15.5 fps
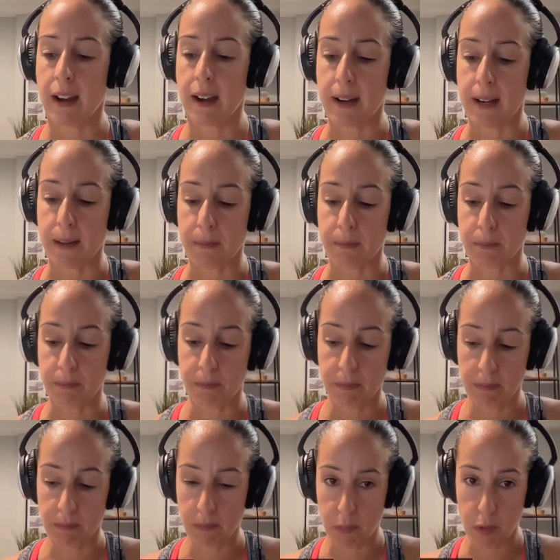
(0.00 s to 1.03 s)
to
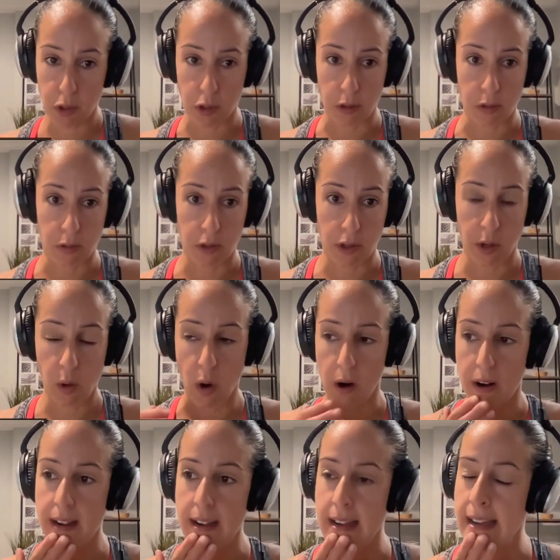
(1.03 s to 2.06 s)
New
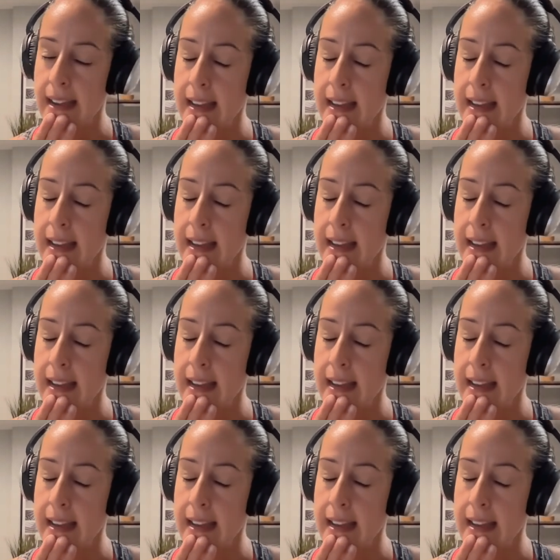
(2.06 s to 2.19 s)
York.